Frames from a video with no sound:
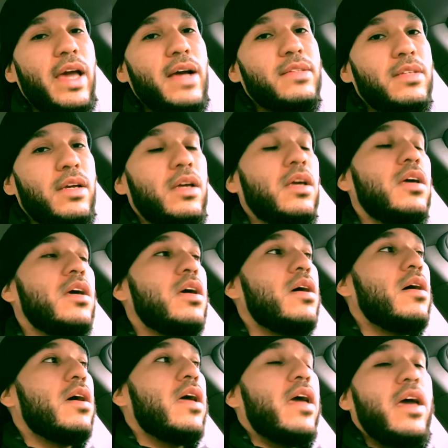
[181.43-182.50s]
gas tank
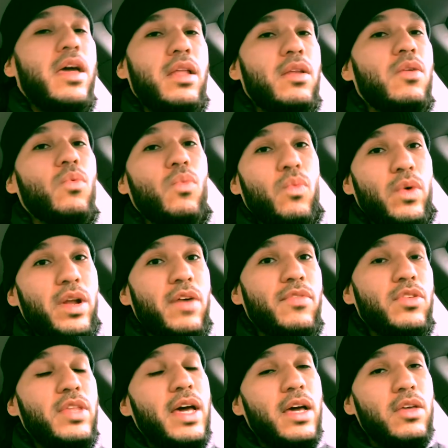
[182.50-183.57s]
and
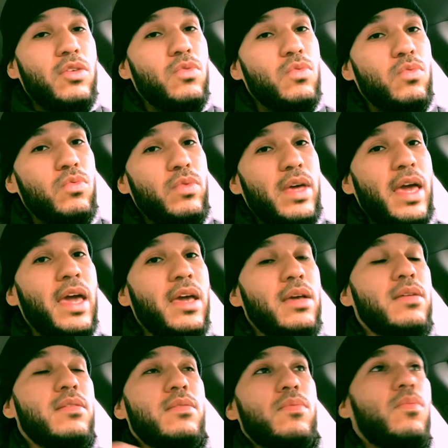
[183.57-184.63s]
whatever that you
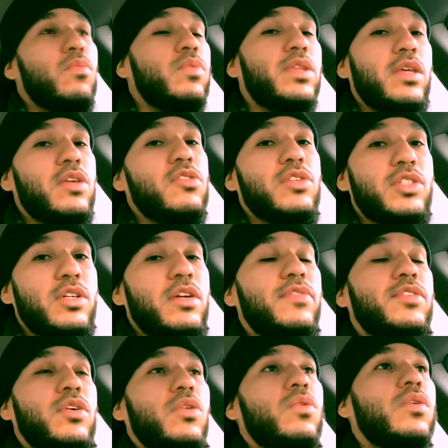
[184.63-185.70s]
ate within your
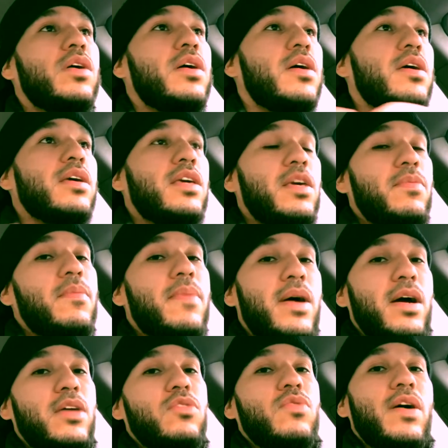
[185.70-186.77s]
shift. So keep in
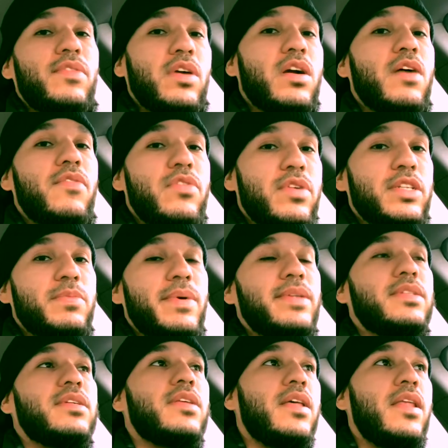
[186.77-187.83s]
mind, you have to cover your
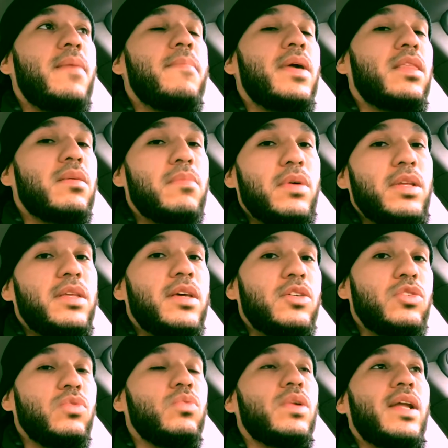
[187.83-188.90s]
expenses and then make the money
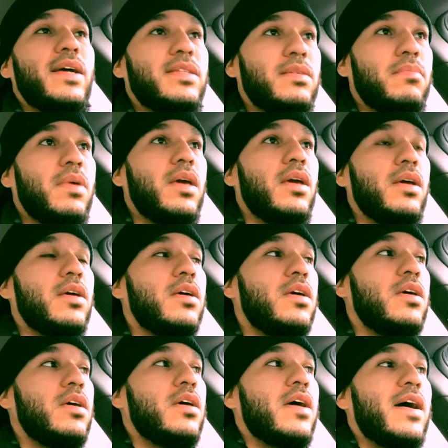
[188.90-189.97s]
that you would like to make
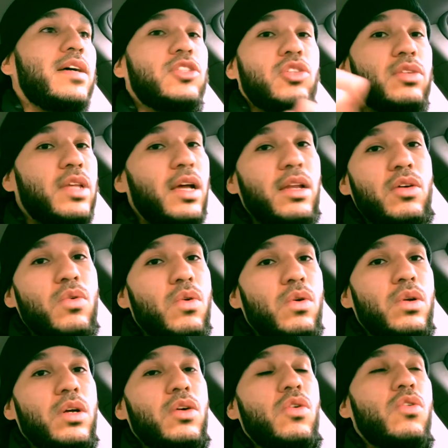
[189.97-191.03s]
as your daily
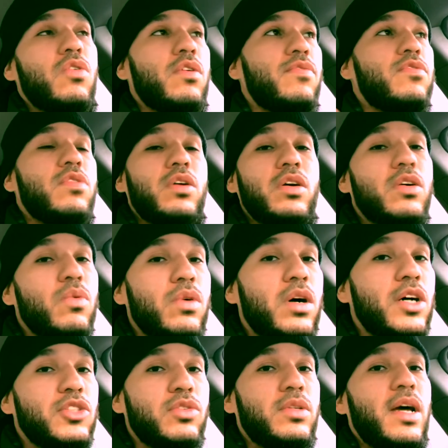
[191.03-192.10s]
quota. Or if you're good with
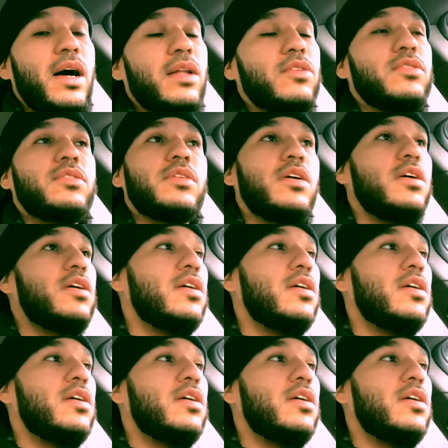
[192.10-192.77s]
$100,